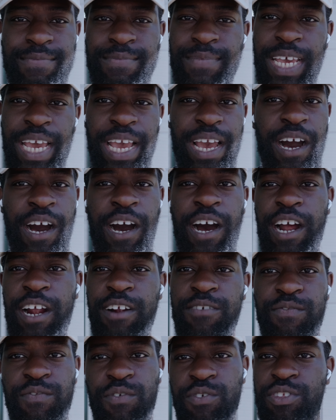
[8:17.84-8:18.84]
they
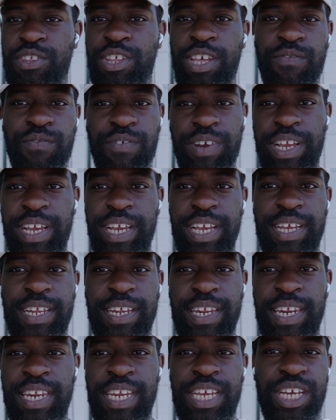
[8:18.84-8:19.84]
are for different
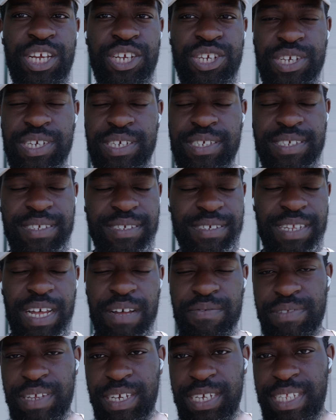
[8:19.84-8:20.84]
niches and
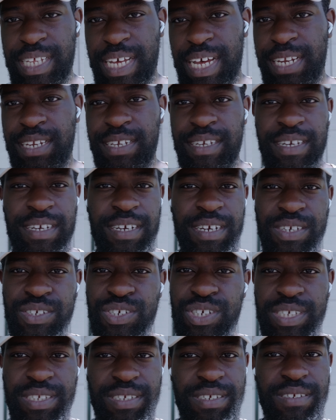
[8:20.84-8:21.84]
stuff like that.
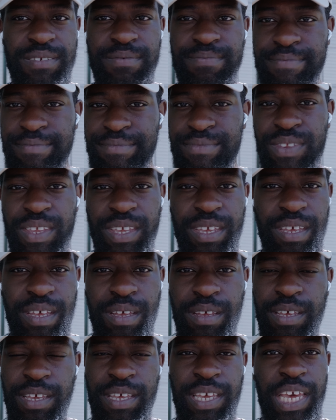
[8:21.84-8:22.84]
Just
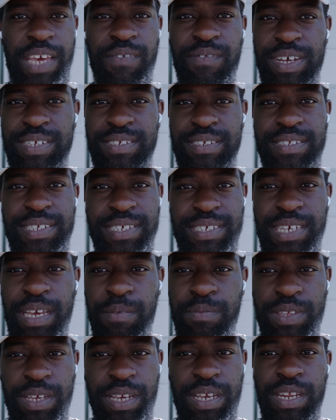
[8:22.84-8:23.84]
give us the
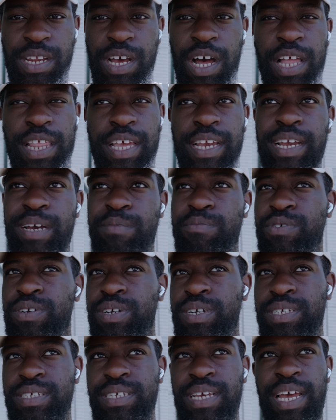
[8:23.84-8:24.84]
same thing in other
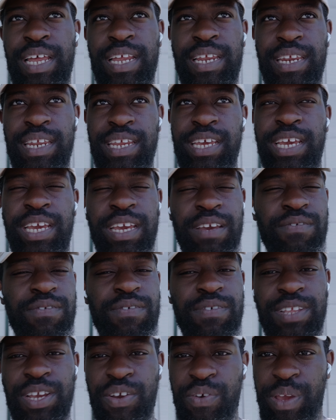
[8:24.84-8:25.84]
cameras and
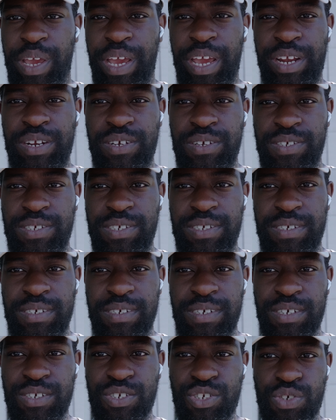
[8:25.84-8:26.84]
leave the creators
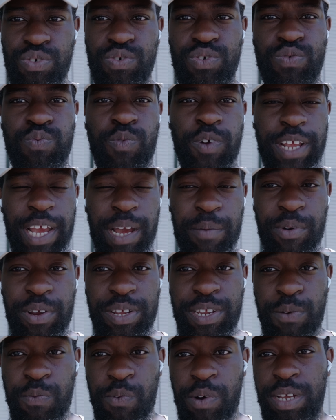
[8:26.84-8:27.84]
choose what
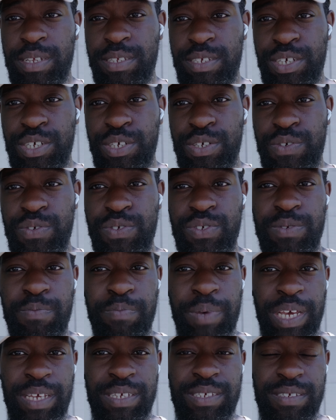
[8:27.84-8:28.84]
camera they want to use
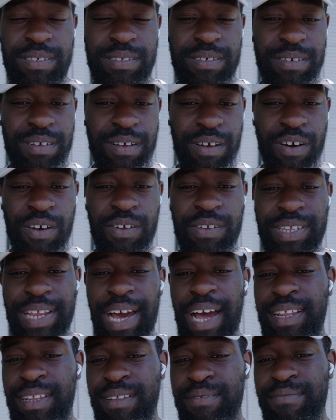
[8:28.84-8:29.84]
based on that.